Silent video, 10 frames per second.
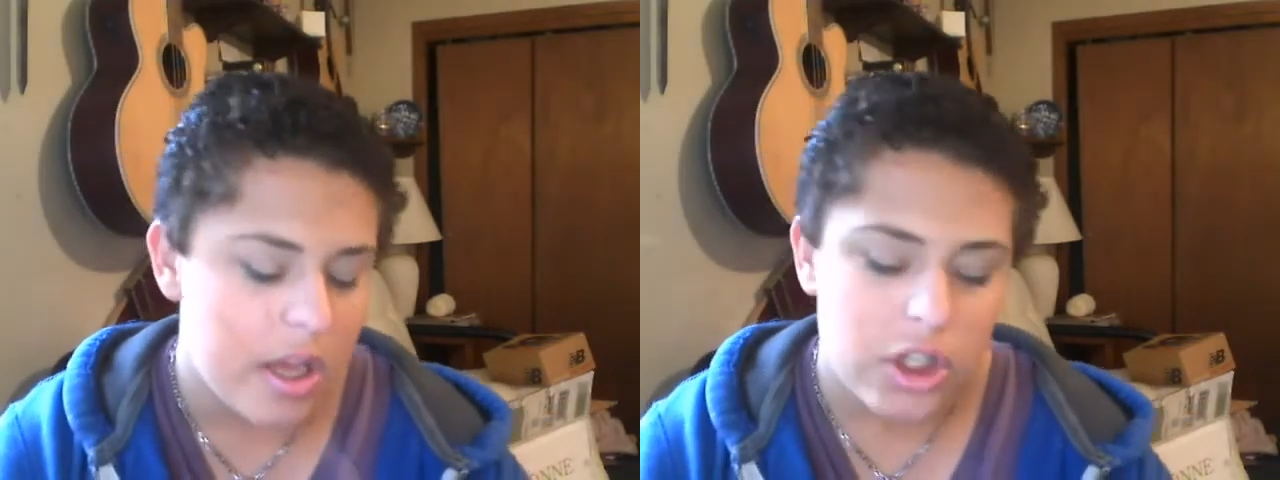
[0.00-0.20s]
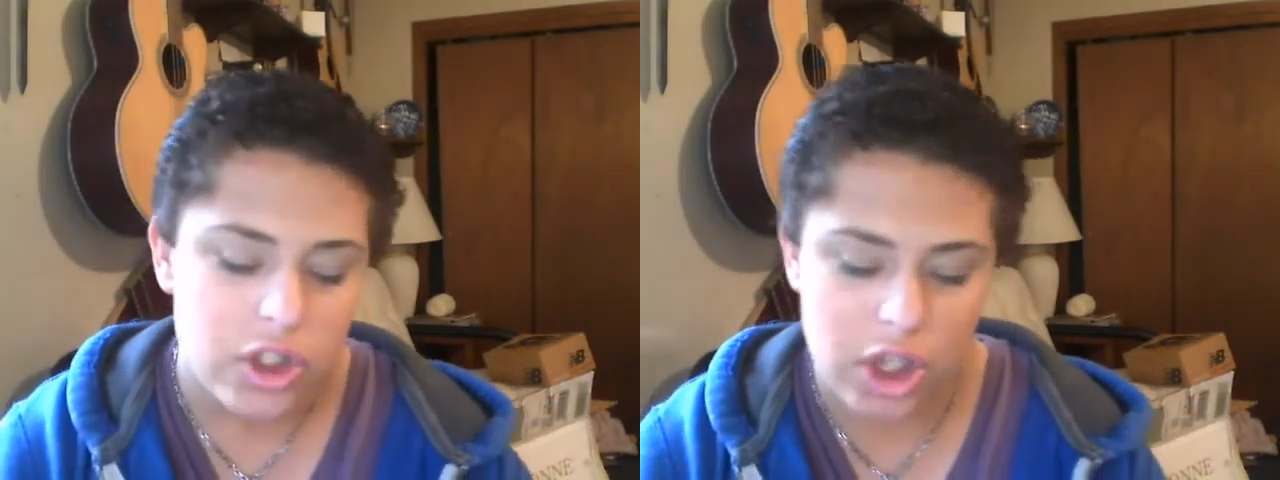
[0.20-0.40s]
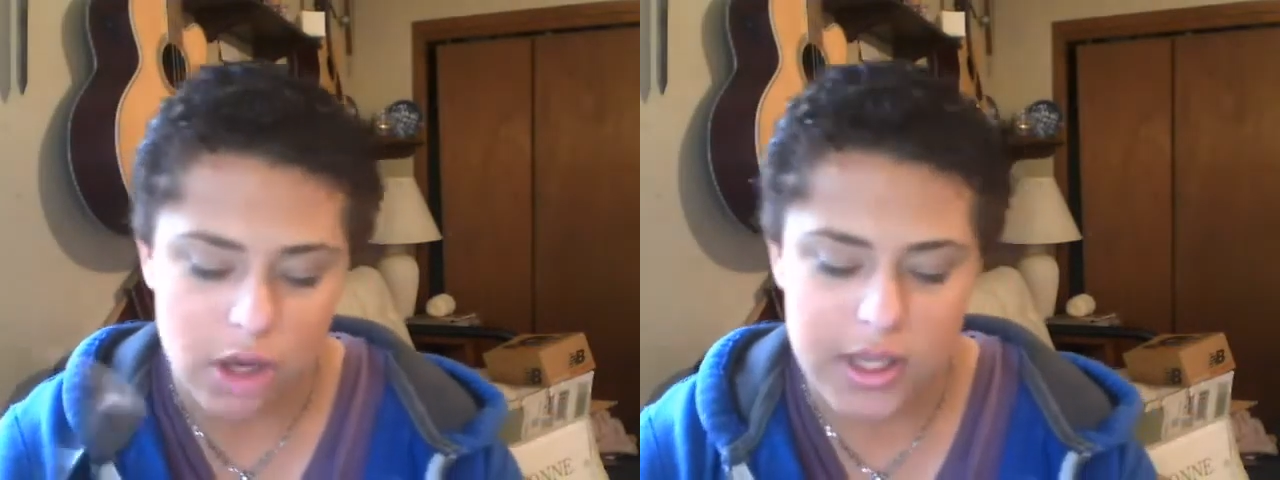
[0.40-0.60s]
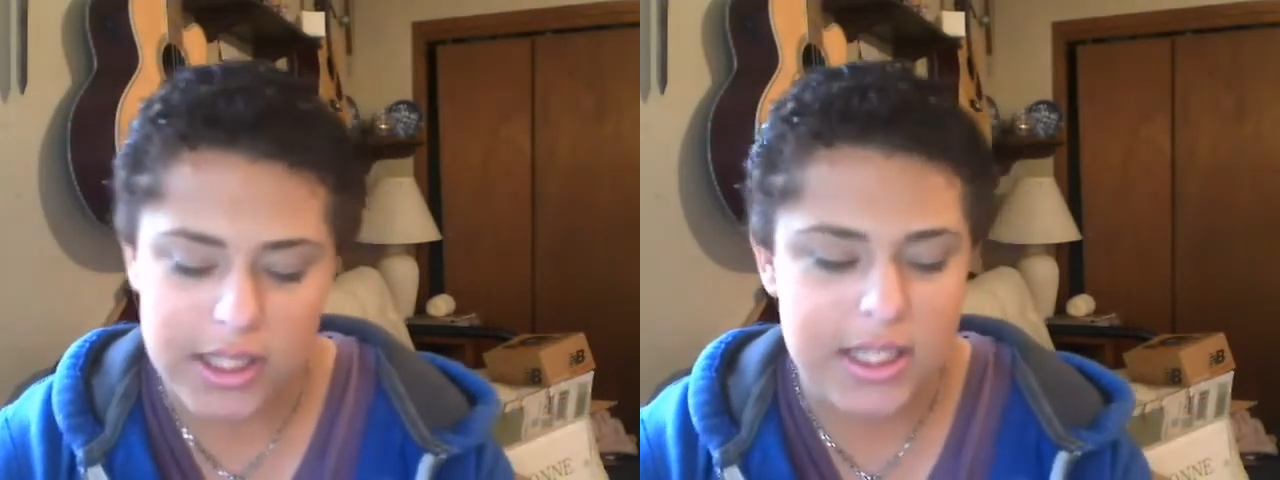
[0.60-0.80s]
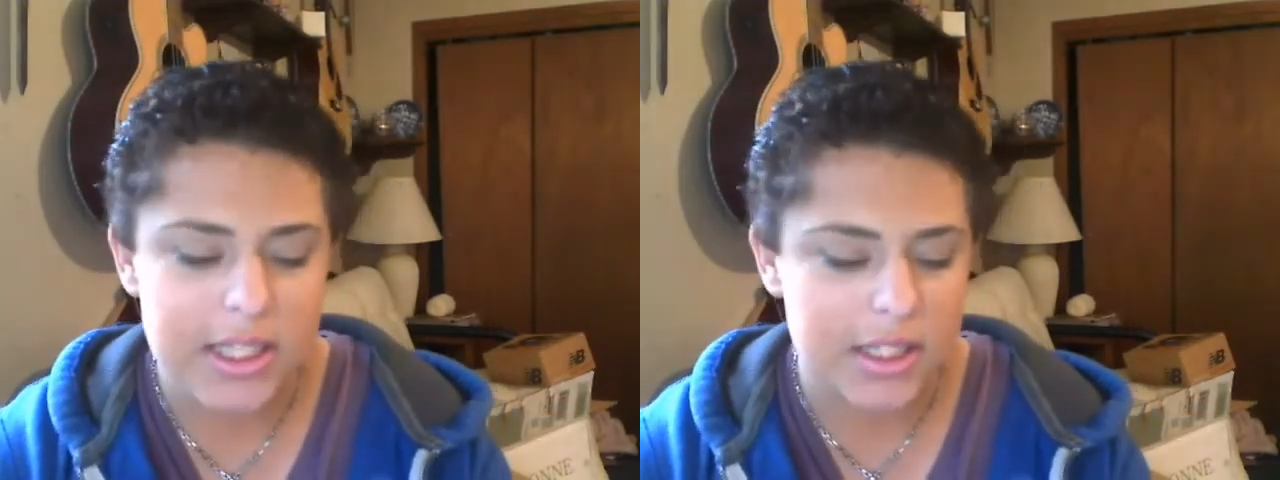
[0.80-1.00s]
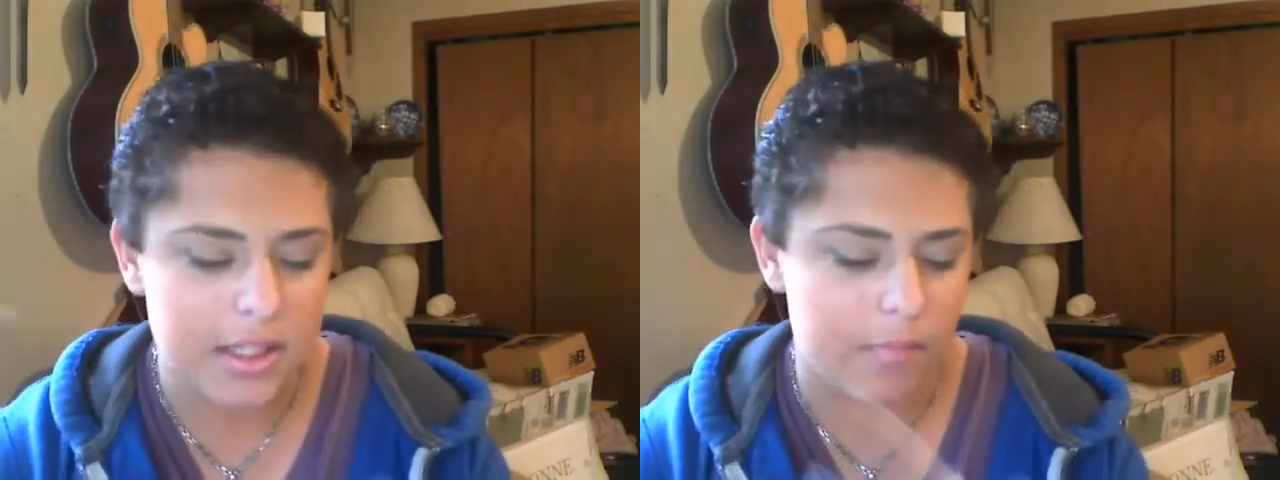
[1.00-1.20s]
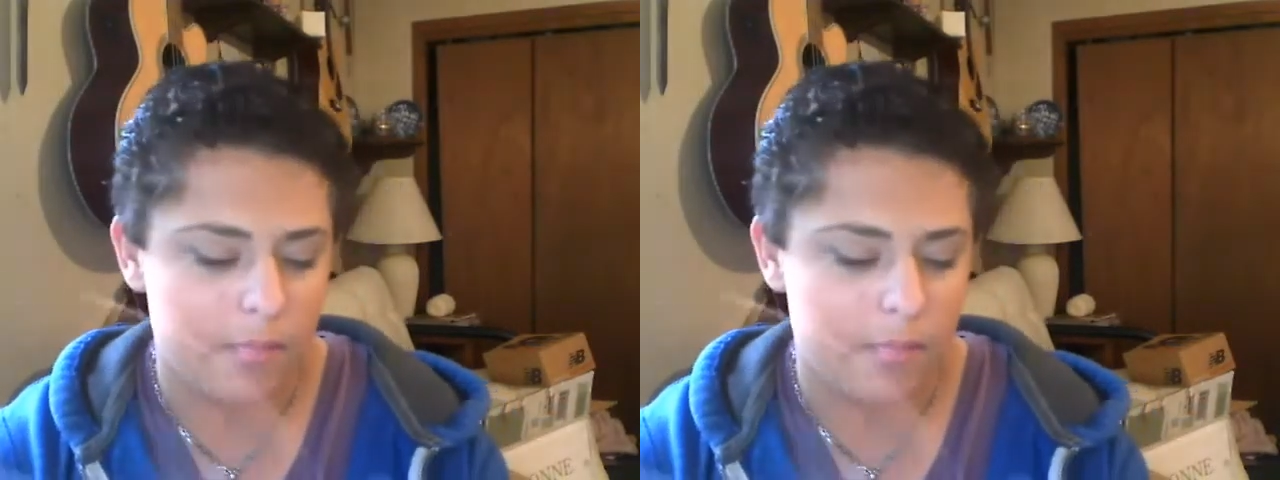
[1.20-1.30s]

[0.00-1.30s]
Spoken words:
So this is